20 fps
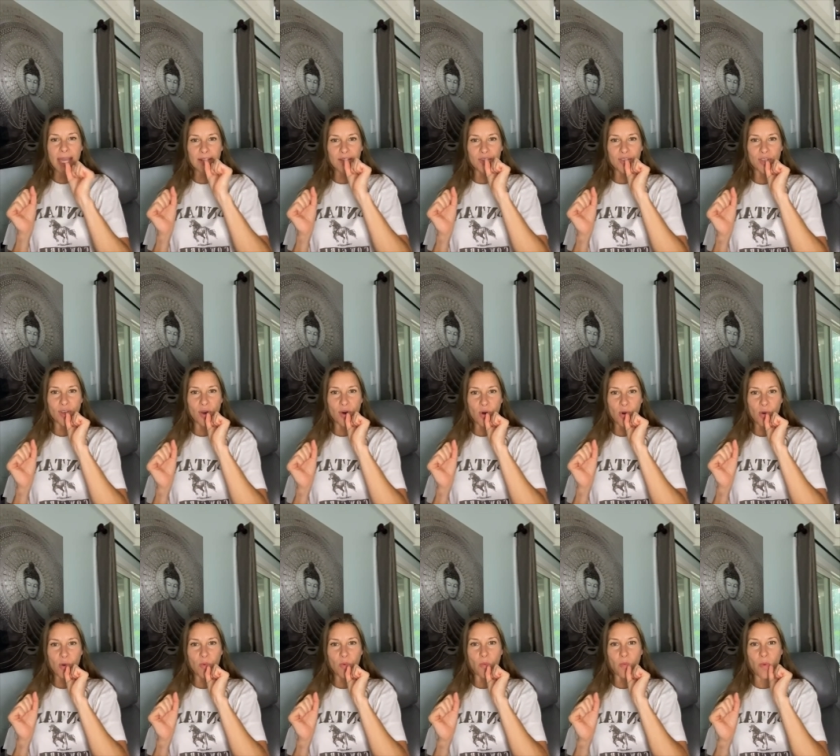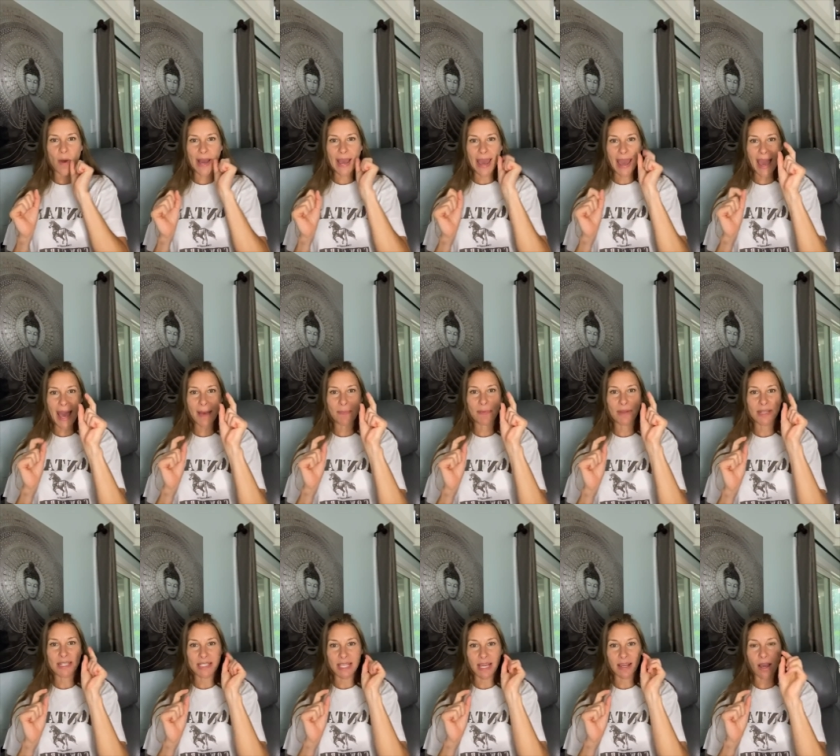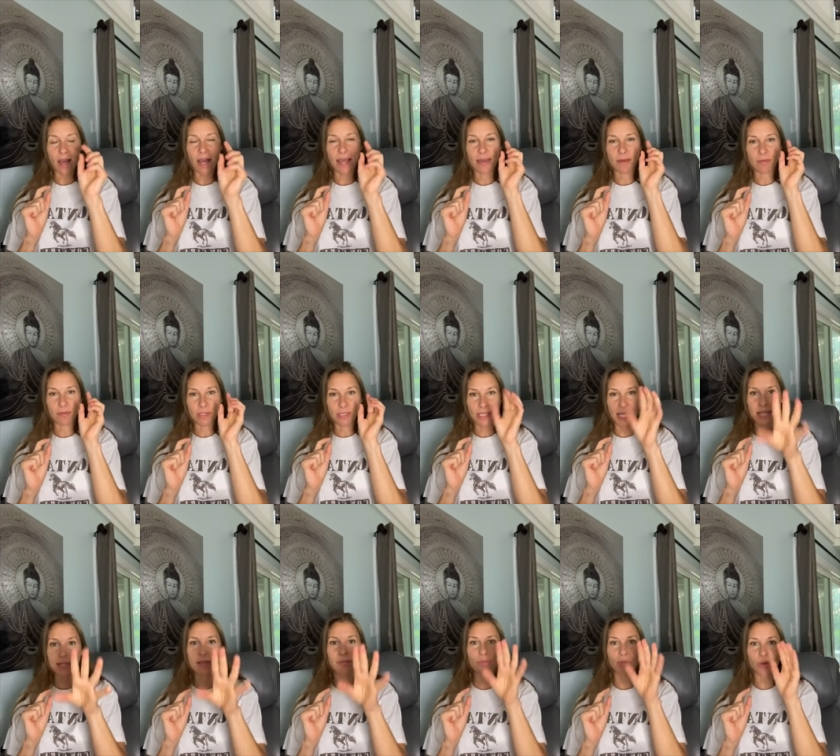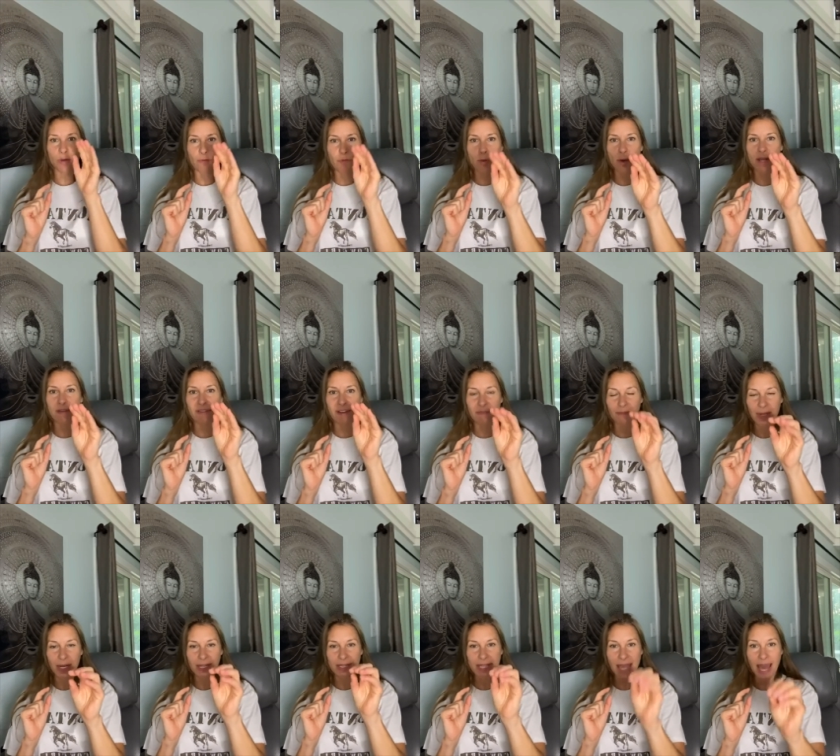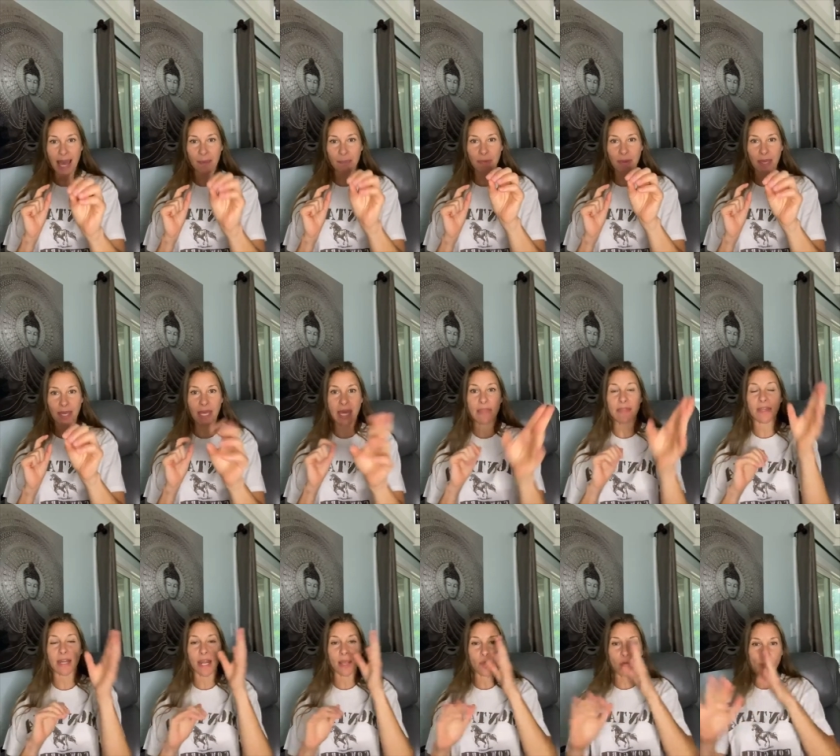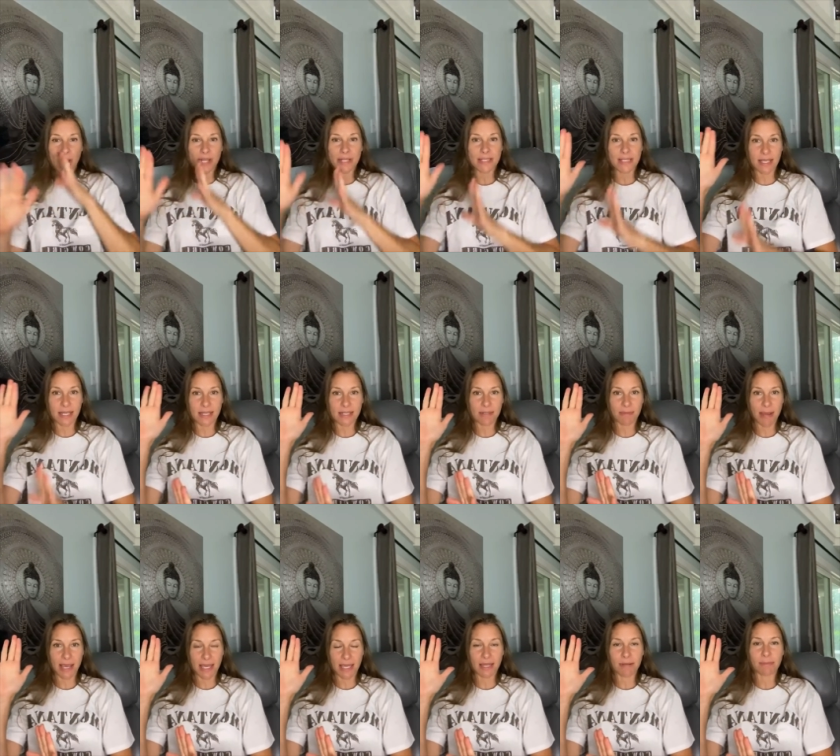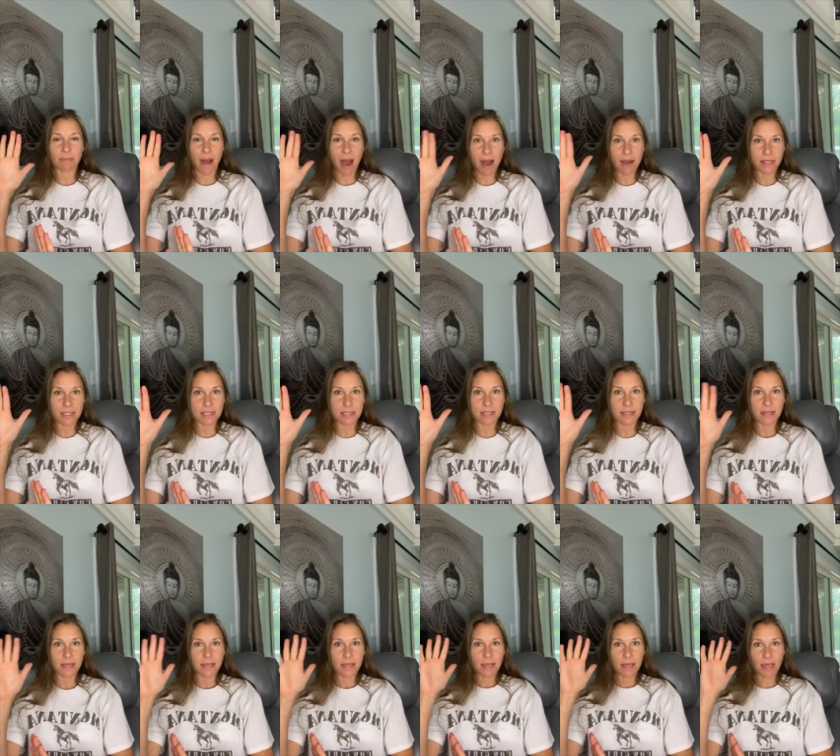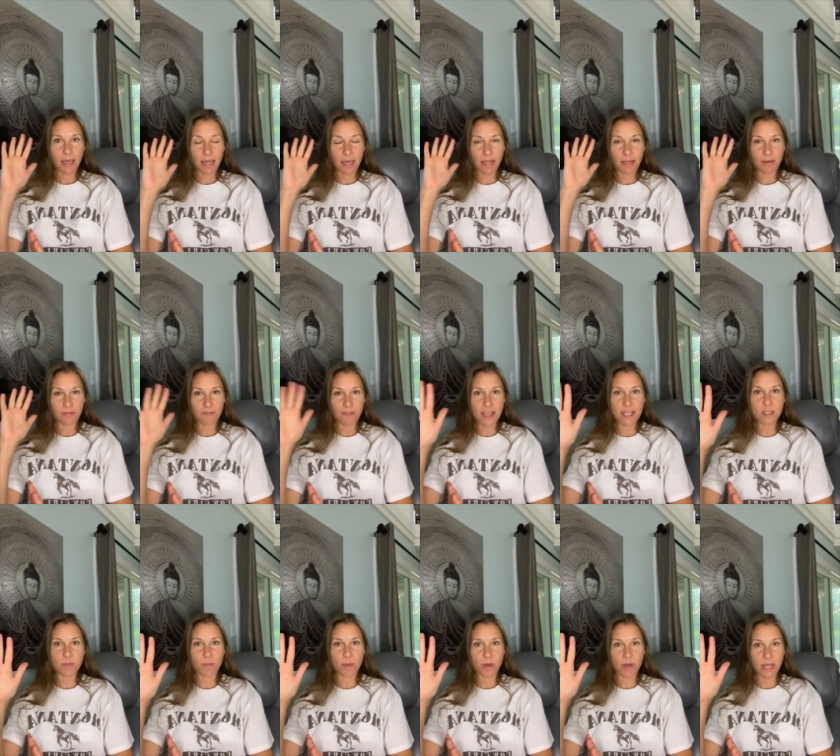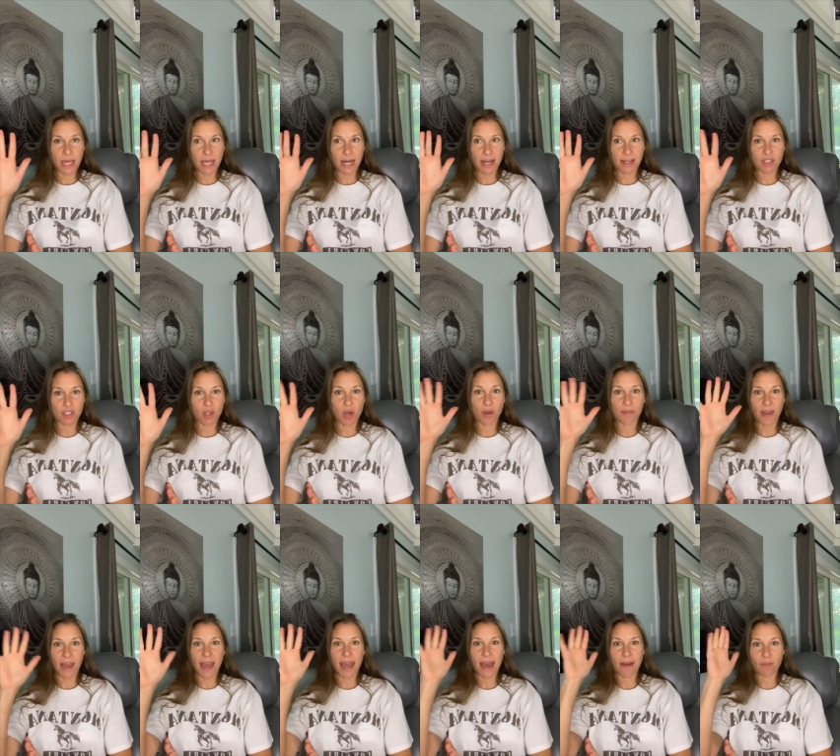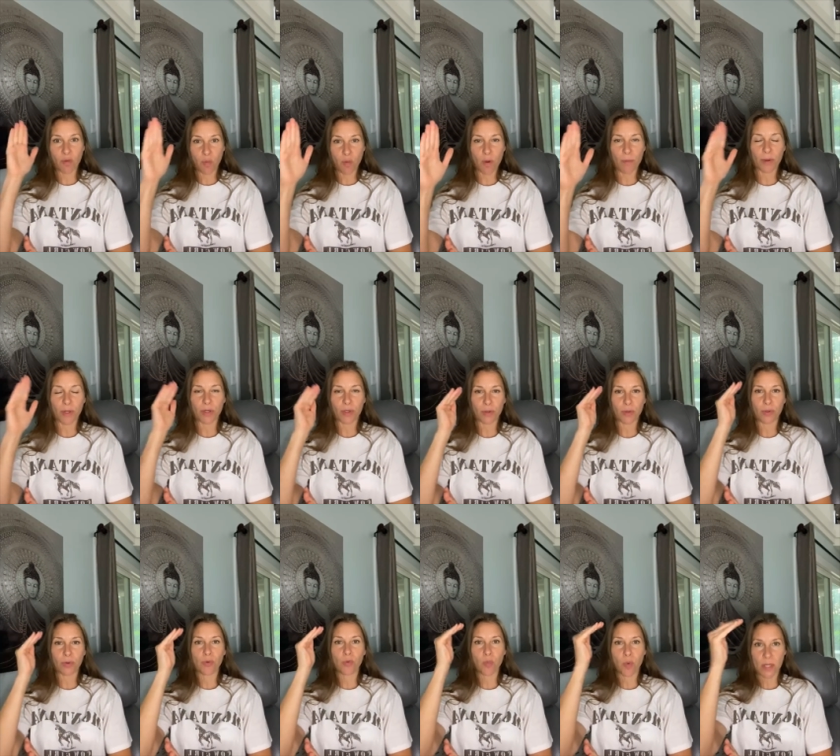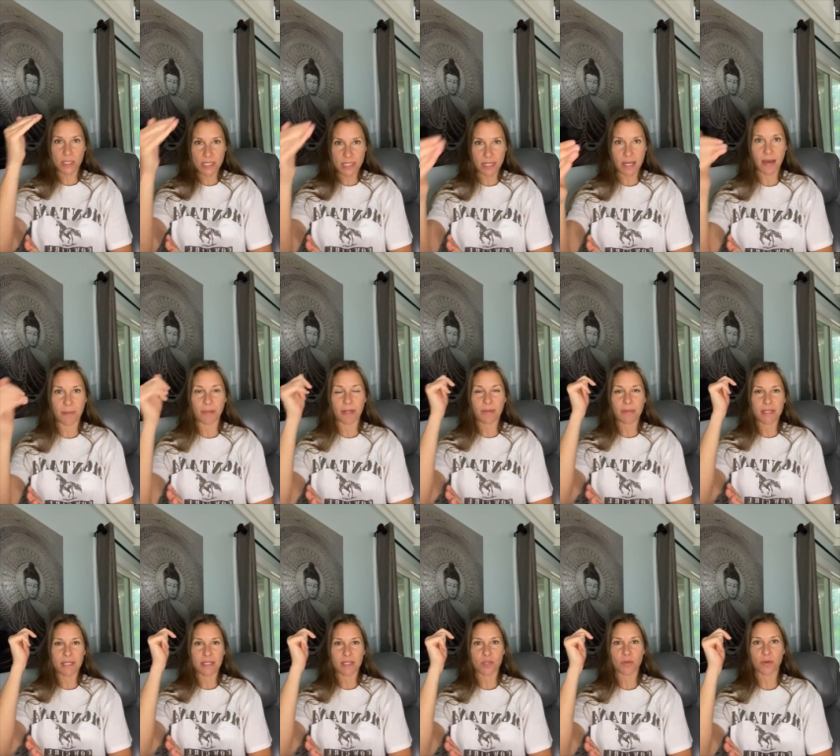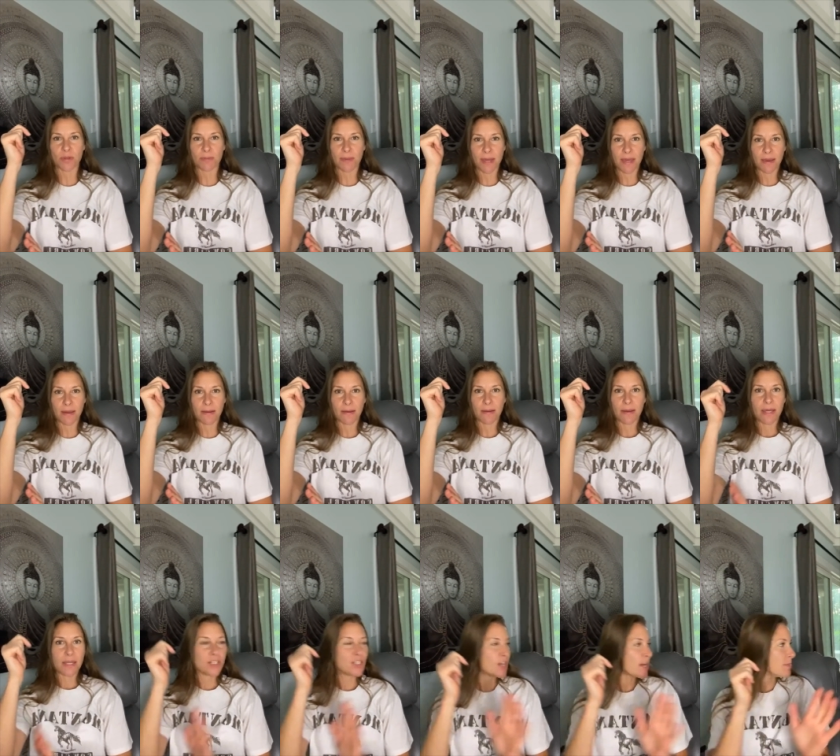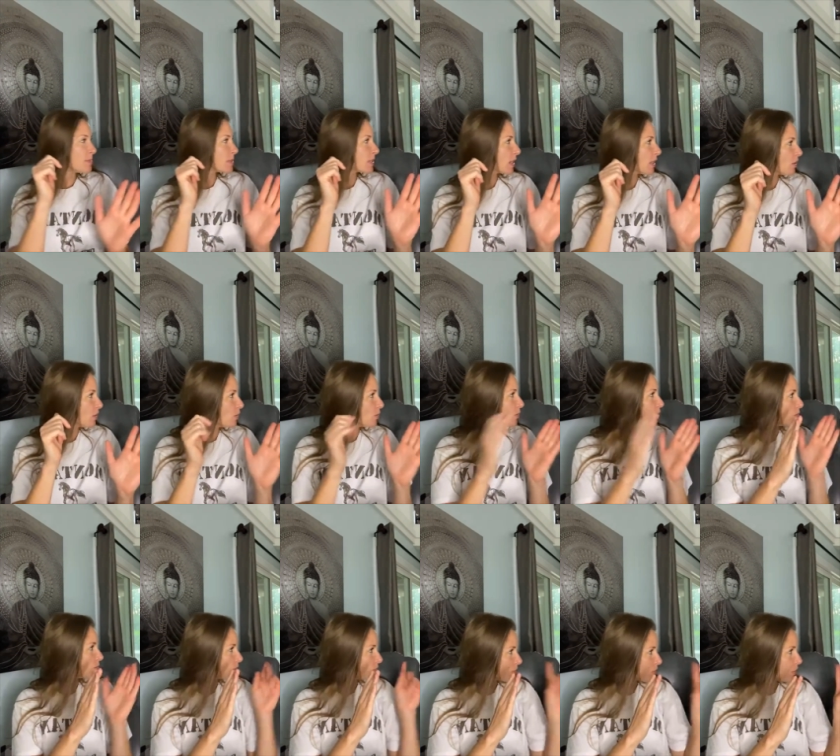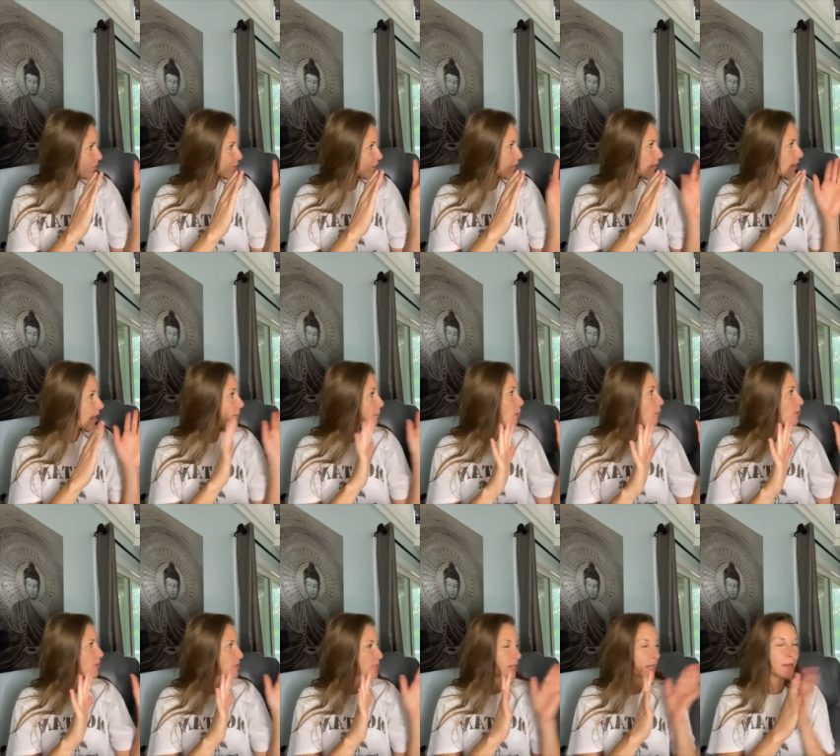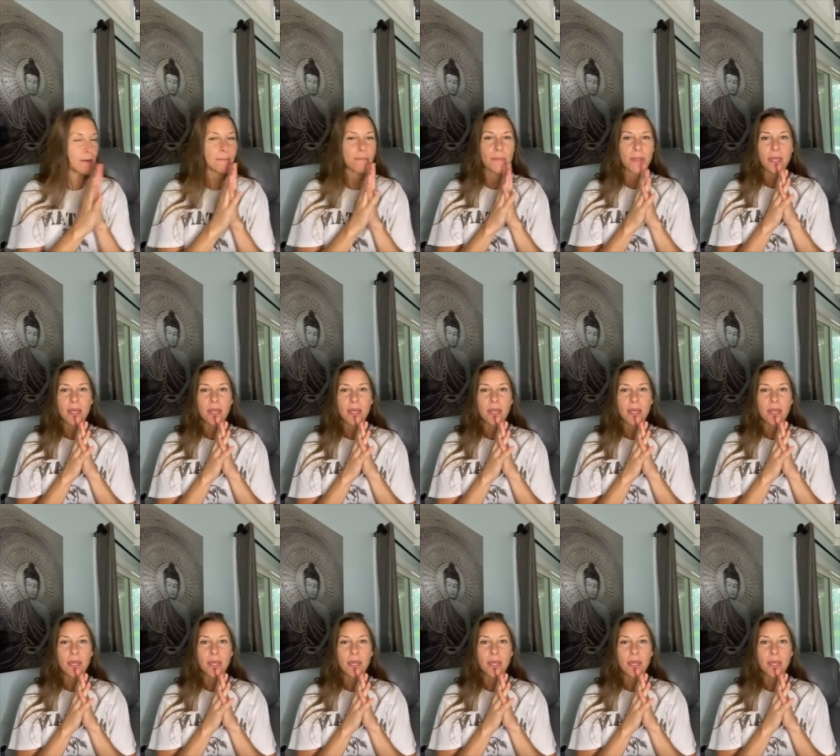And so what happened is I led them through a 45-minute tapping, and then I went into my inbox in Facebook and I saw that I have a woman who wants to come into business with me. James, can you hold on? I'm almost done.